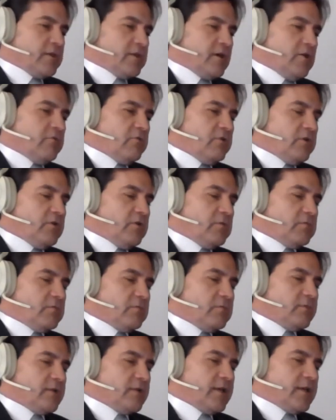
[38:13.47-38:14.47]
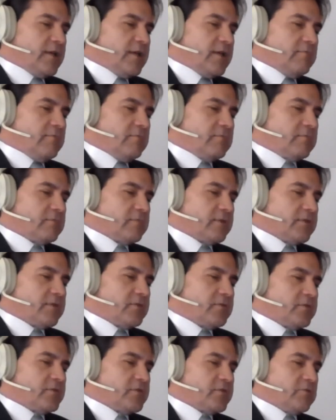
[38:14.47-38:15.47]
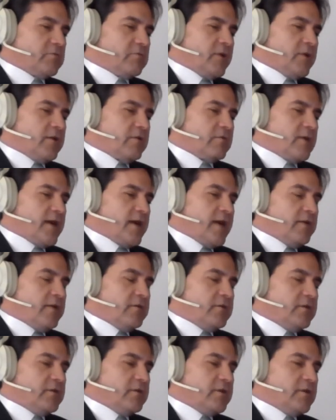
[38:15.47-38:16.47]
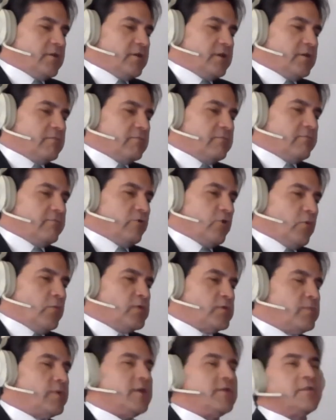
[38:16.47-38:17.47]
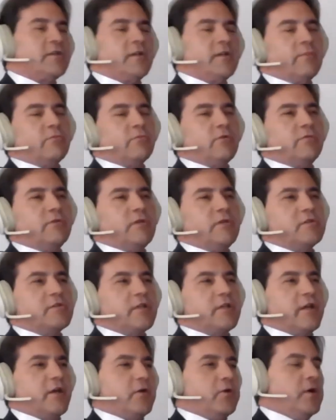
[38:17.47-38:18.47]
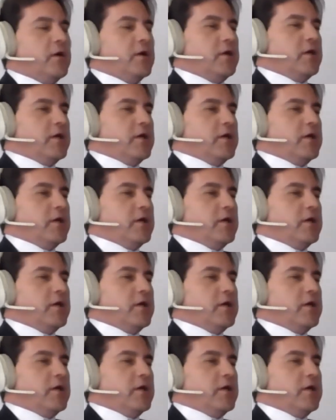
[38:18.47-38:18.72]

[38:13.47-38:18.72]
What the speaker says: Kelvin sort of went round and did a Forbes piece a number of years ago